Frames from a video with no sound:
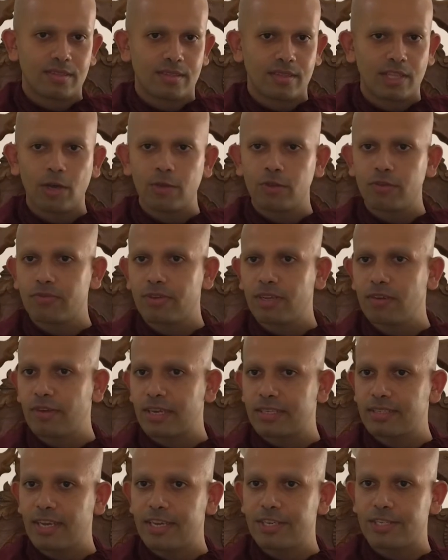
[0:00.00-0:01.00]
Now you feel
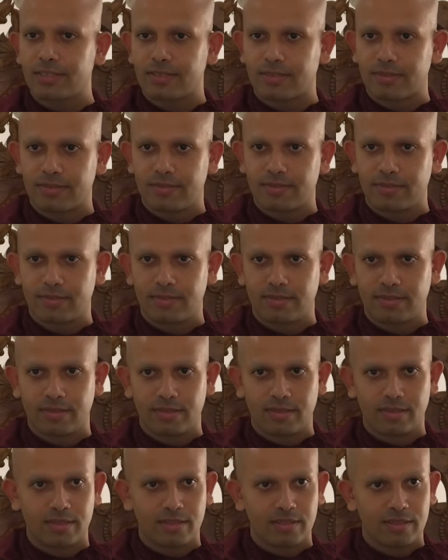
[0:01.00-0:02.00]
vexation.
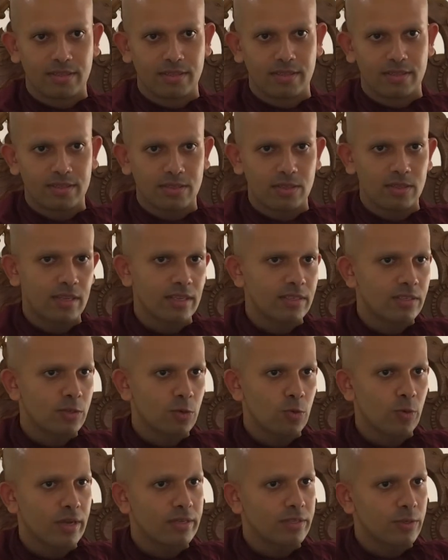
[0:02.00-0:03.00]
So there's
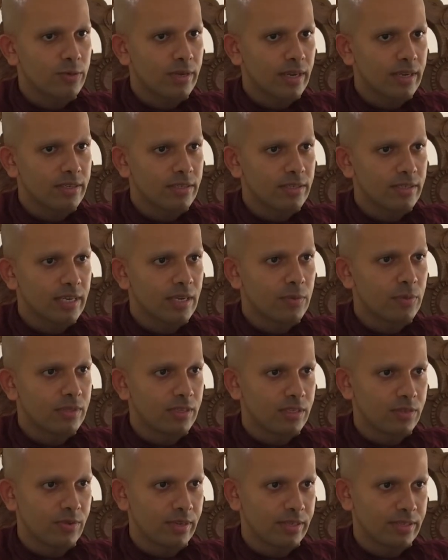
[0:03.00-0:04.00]
two ways you can deal with
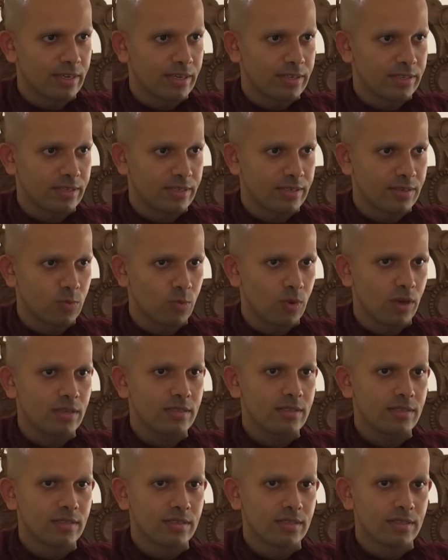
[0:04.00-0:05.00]
this vexation.
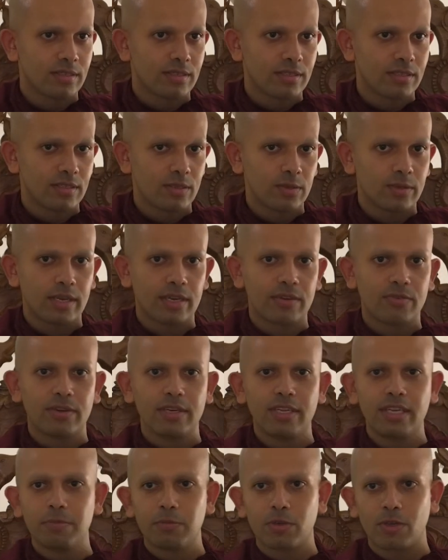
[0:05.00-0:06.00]
One, you can
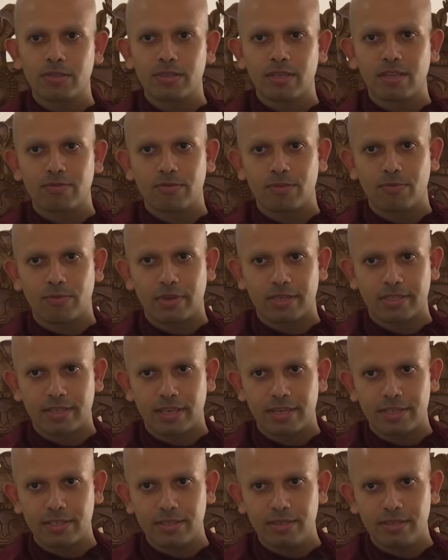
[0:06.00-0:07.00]
redeem yourself from
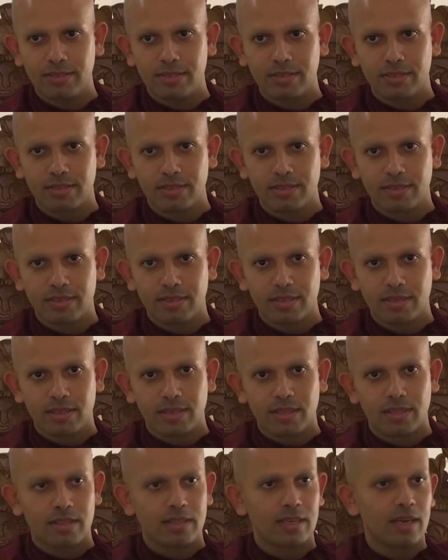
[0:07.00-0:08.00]
vexation.
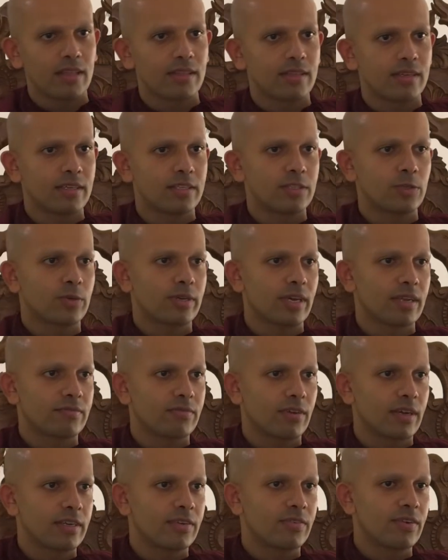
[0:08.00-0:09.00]
The other is you can
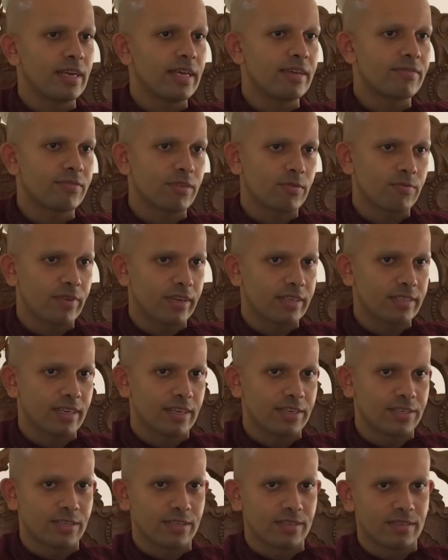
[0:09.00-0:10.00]
find relief from
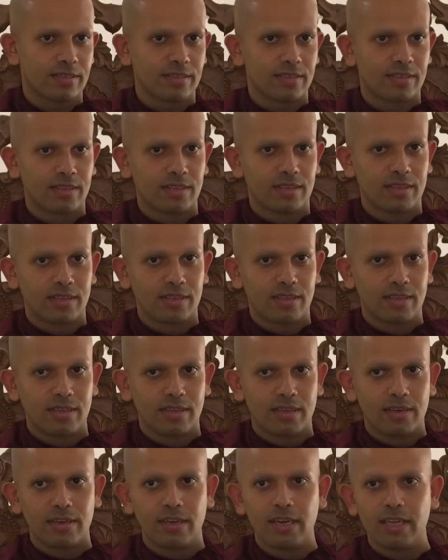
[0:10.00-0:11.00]
vexation.
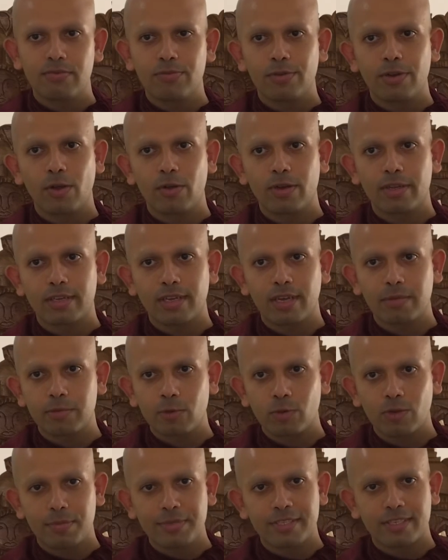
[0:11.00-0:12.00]
Relief will only come
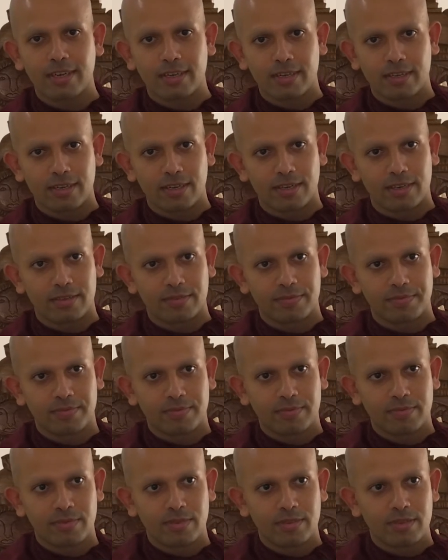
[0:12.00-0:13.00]
through abhisankara.
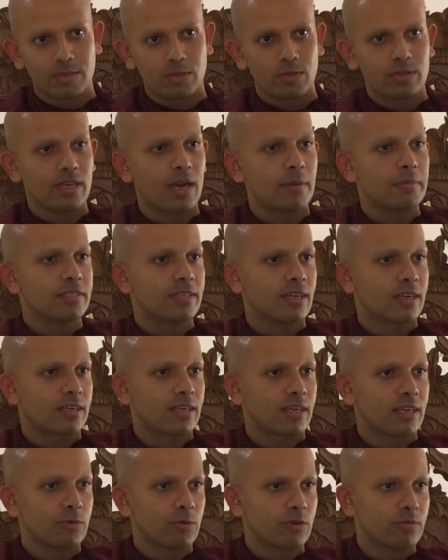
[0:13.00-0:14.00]
So the
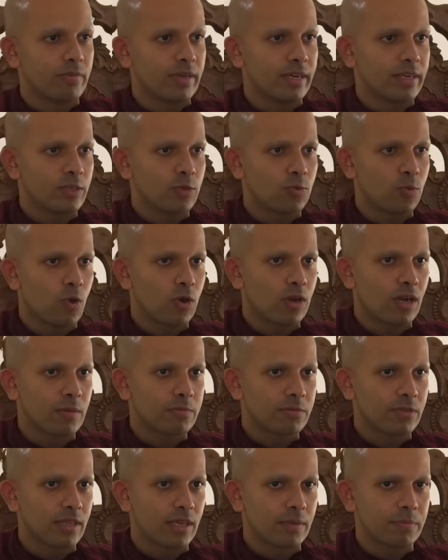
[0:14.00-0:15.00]
abhisankara would be to walk
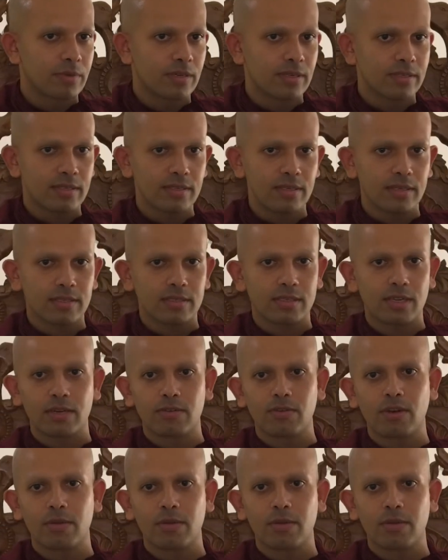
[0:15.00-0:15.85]
up to that person and start